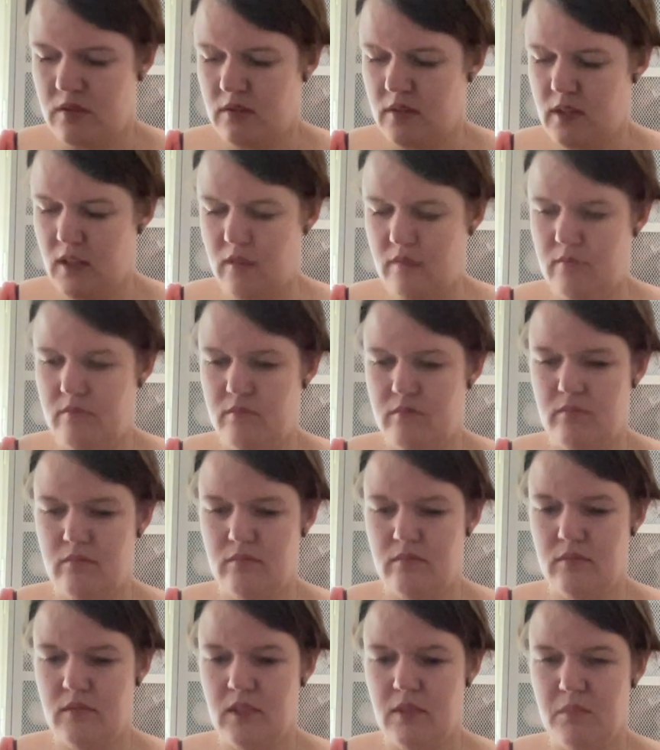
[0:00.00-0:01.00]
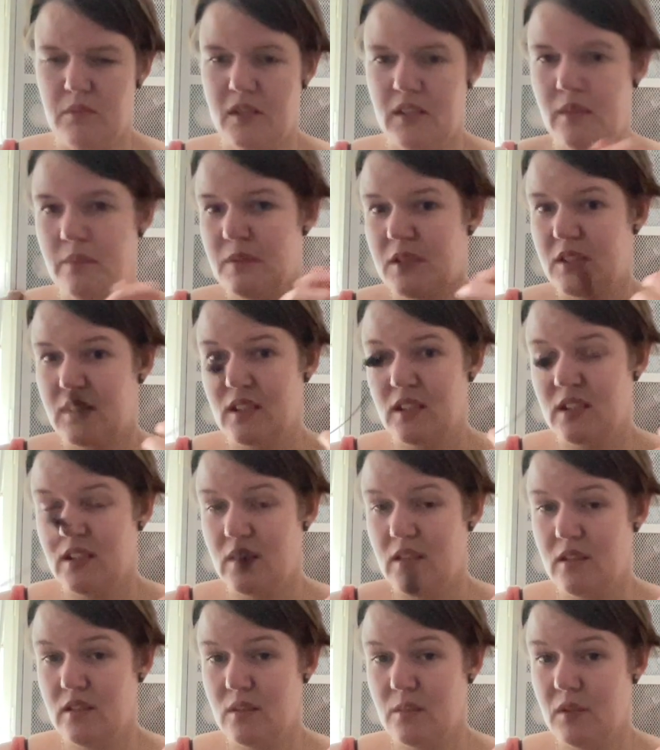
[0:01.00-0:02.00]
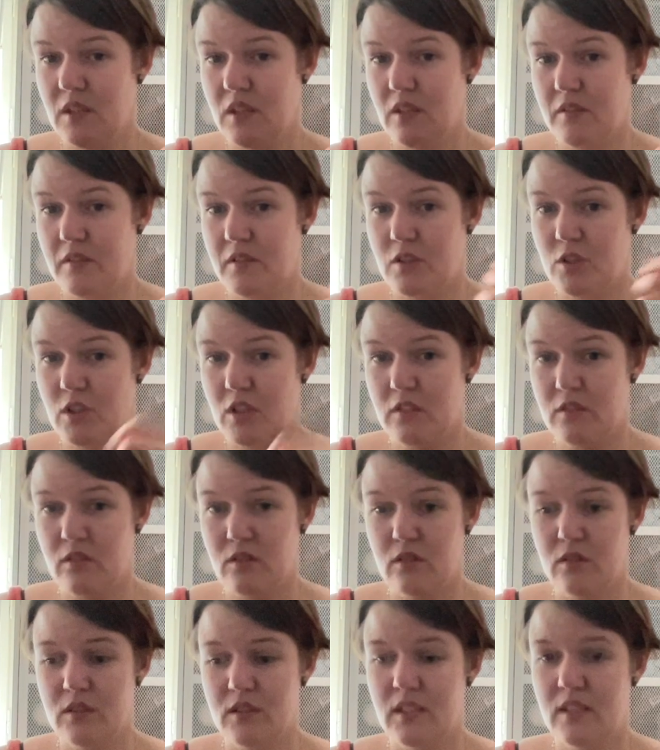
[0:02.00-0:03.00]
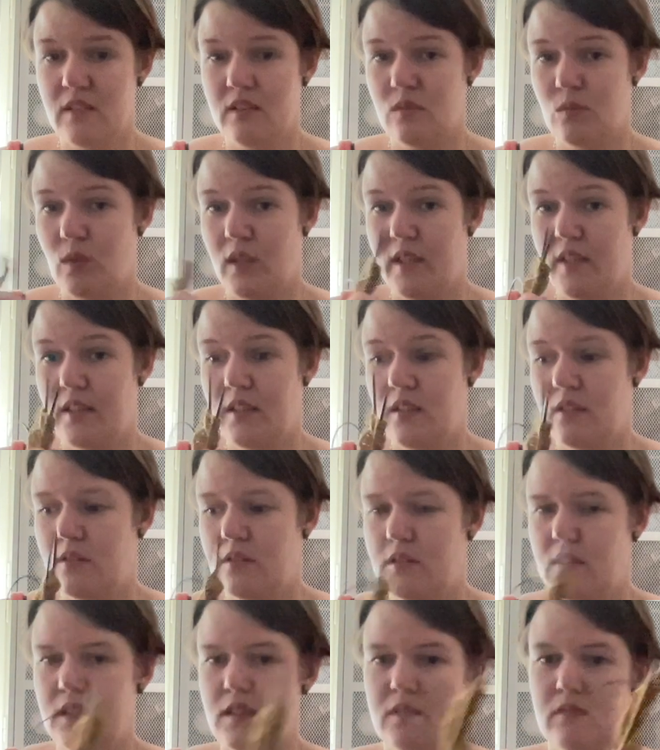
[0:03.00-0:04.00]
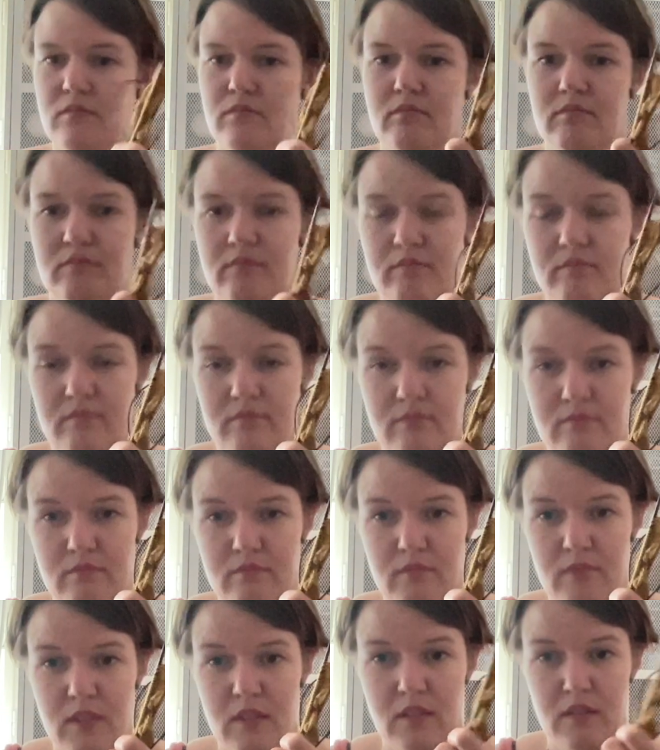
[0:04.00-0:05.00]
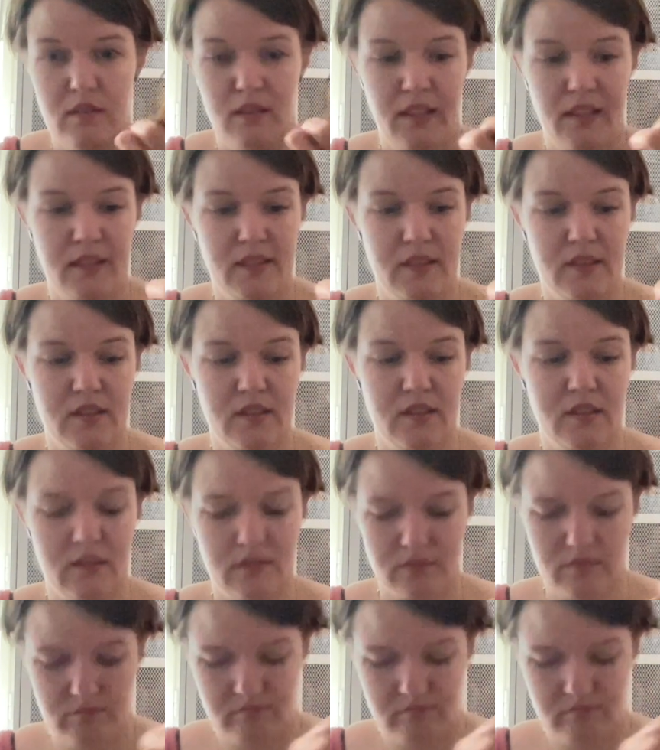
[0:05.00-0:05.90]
Yeah, but I'm still in the middle of the short rows, that's why it looks like this.